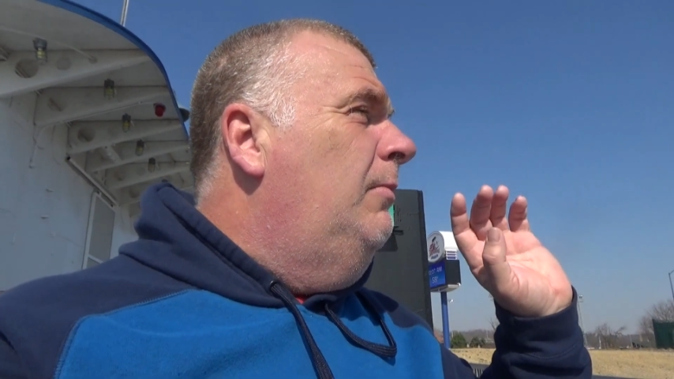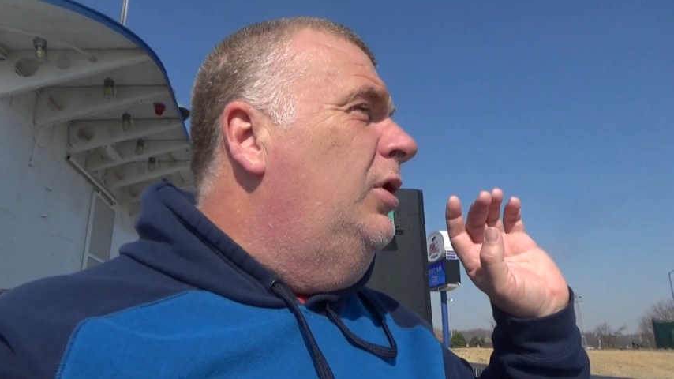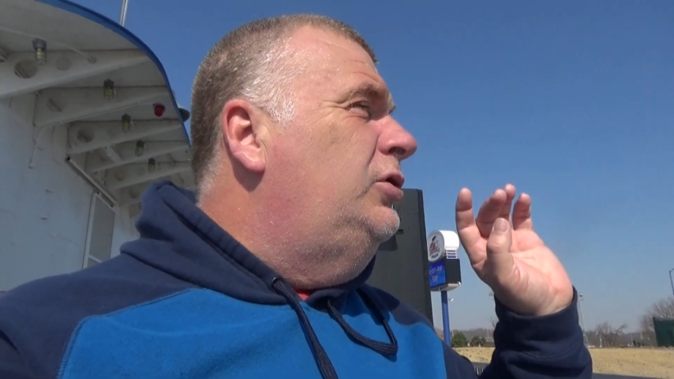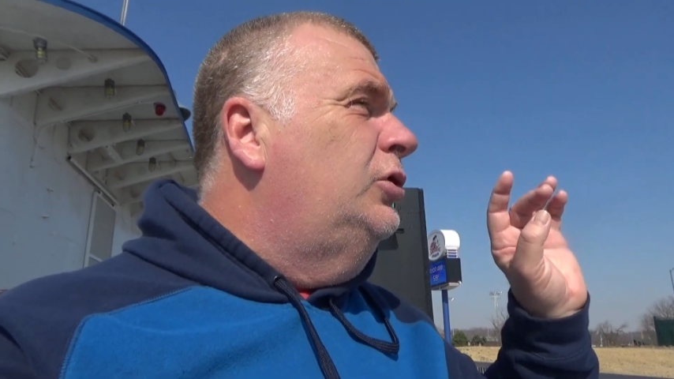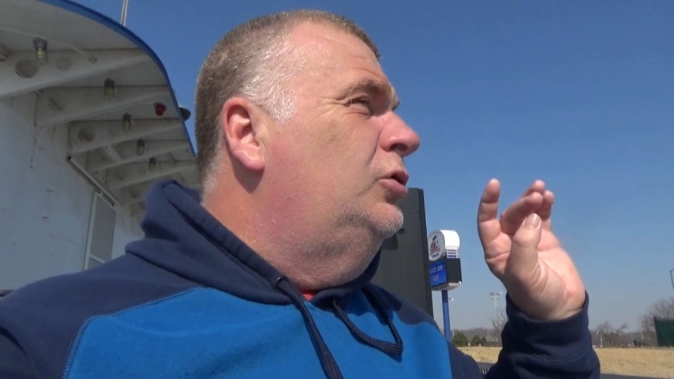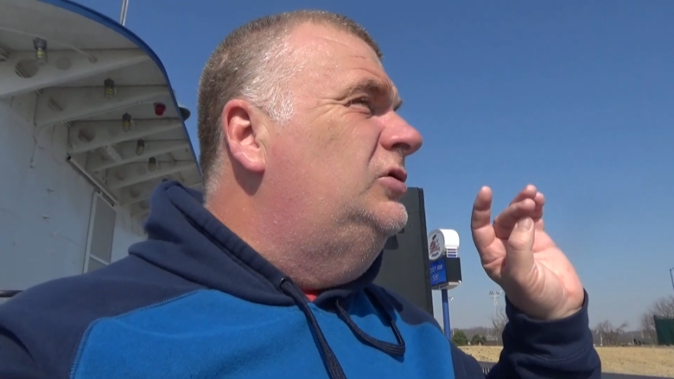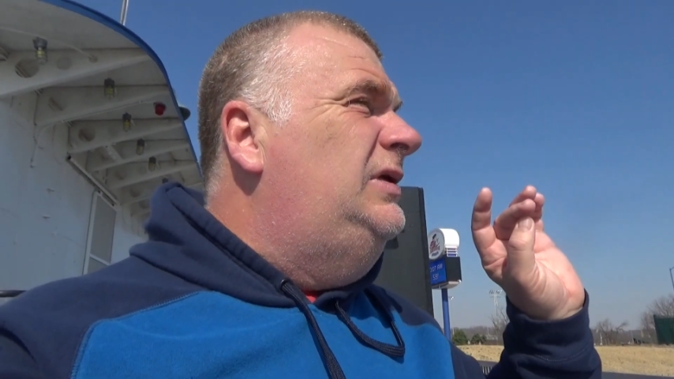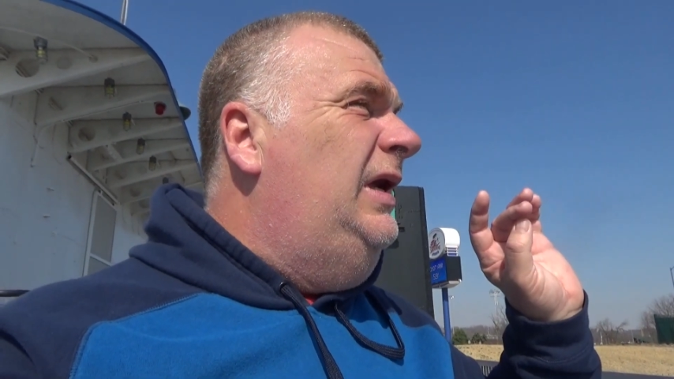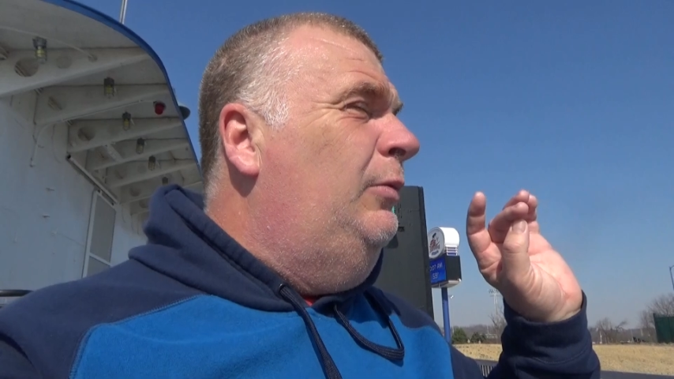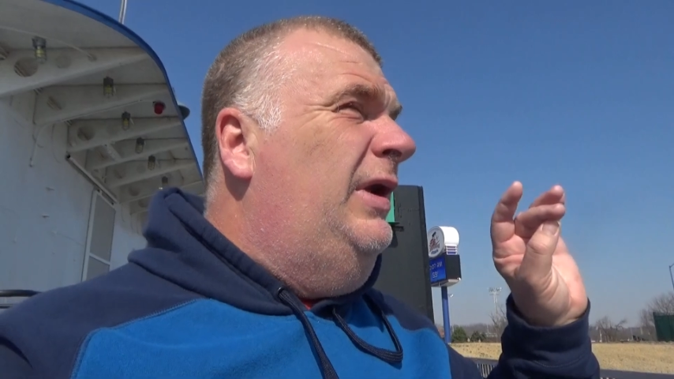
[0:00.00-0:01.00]
but
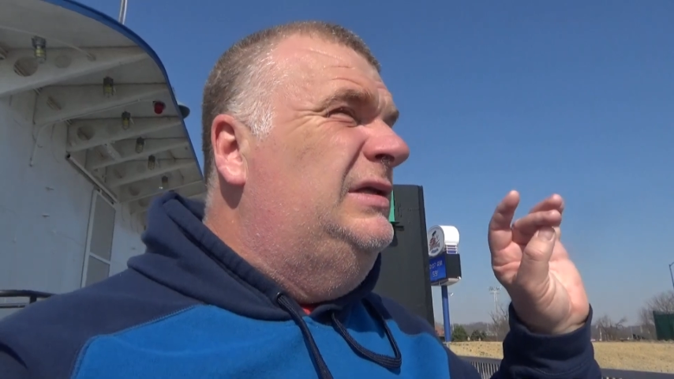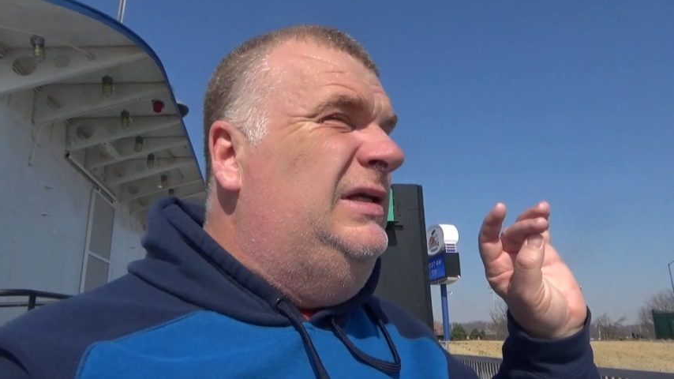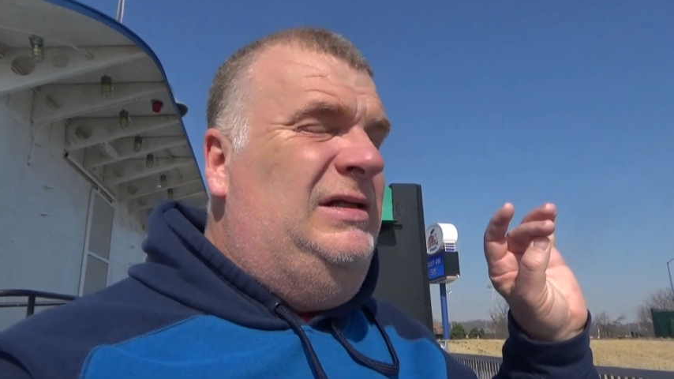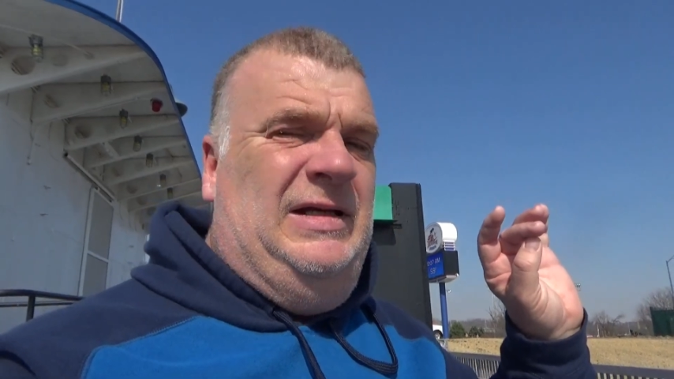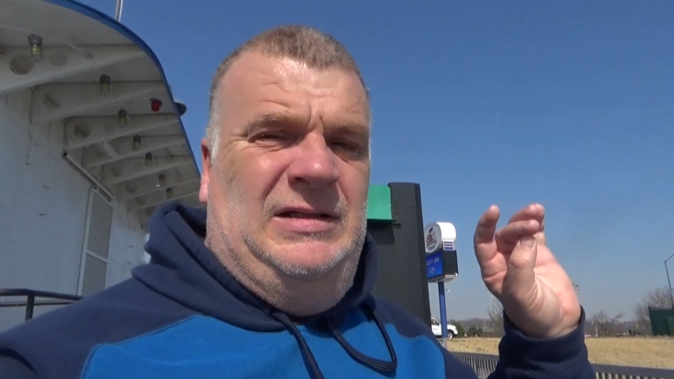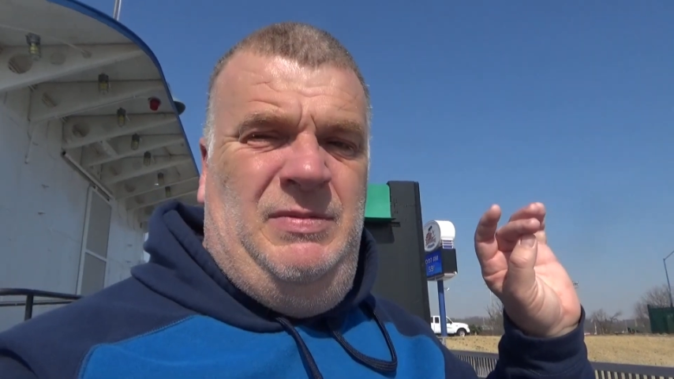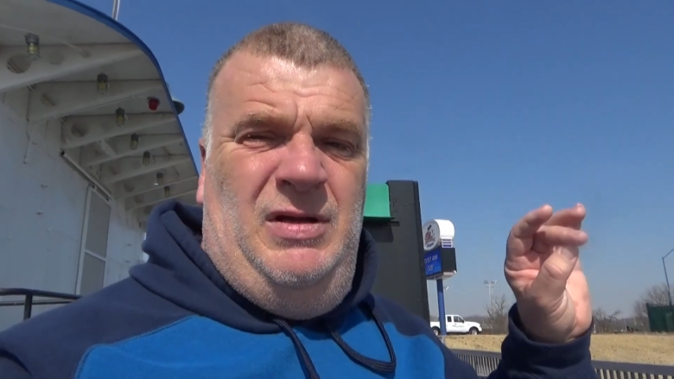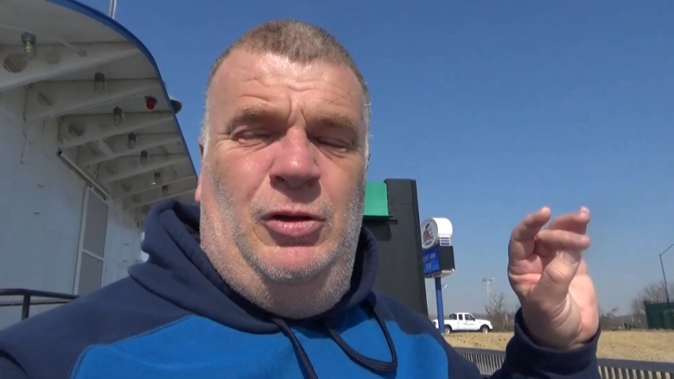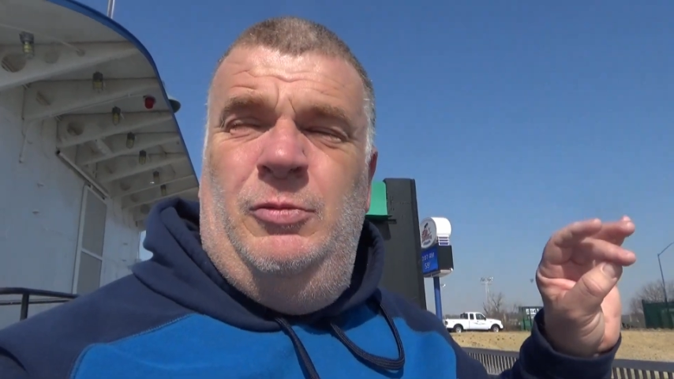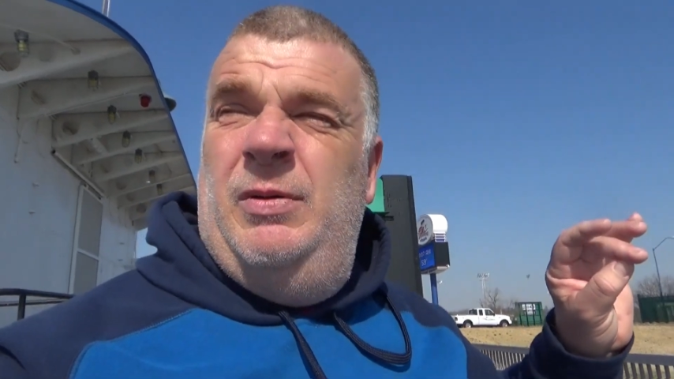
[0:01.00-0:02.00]
Tuesday and Wednesday tends to
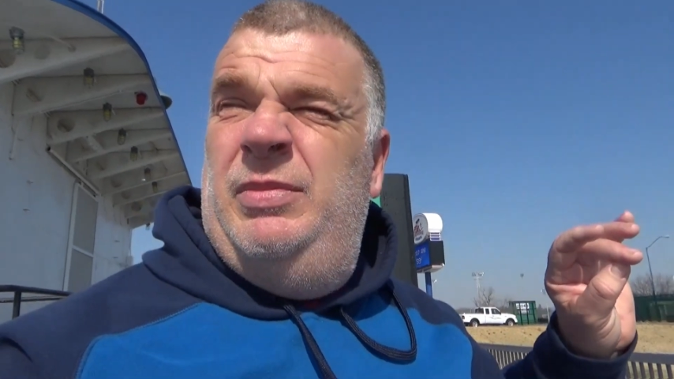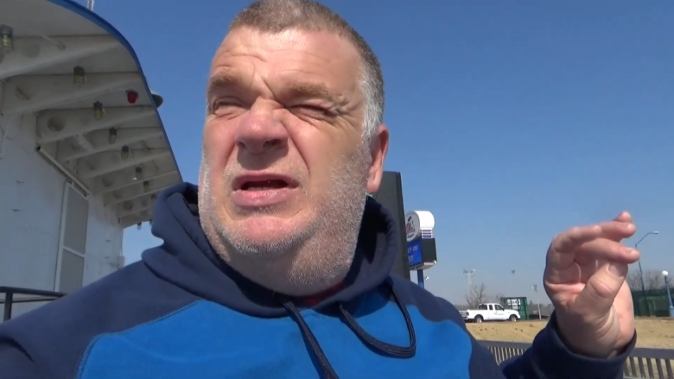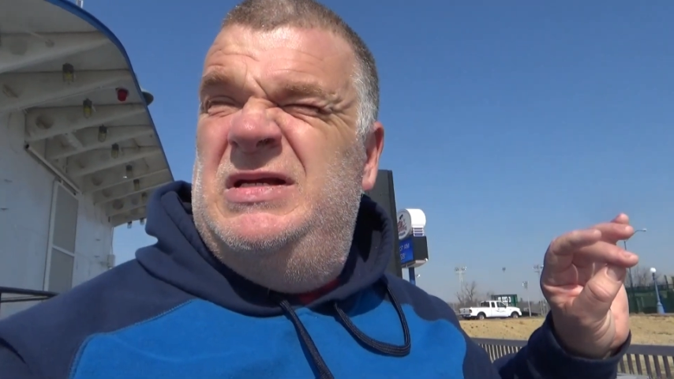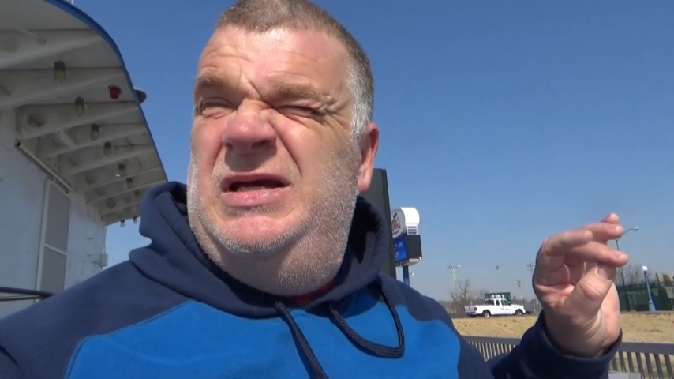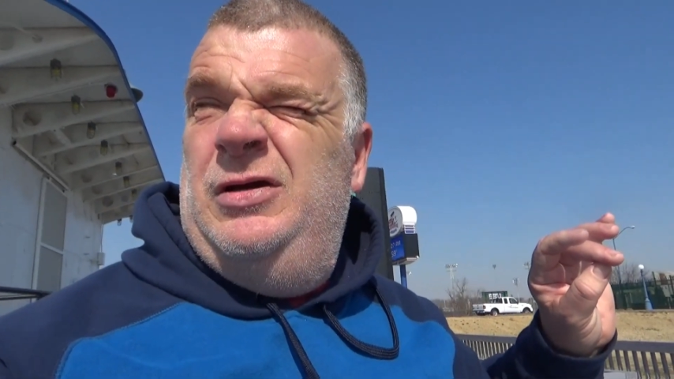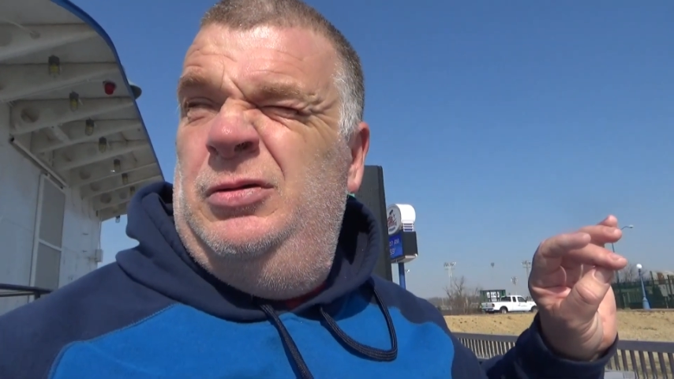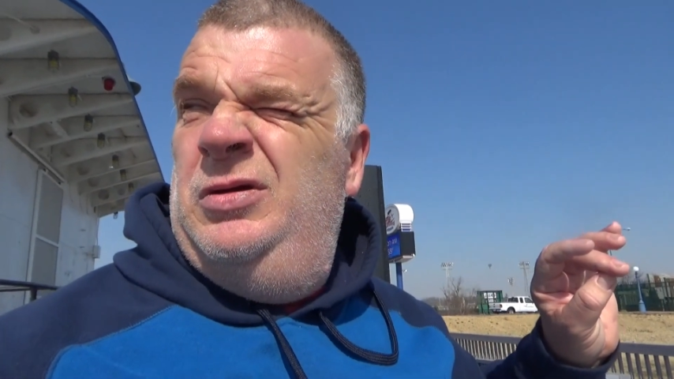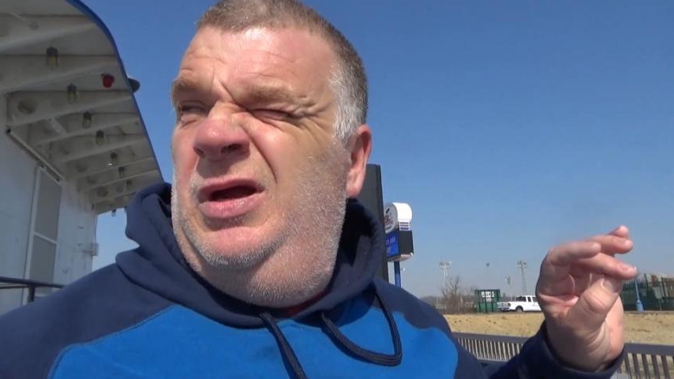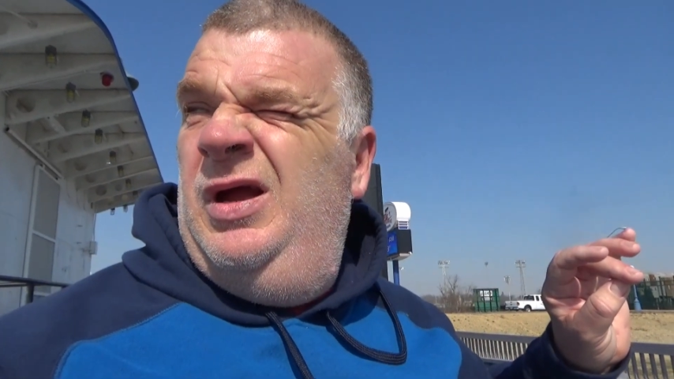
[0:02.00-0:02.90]
be a little bit busier.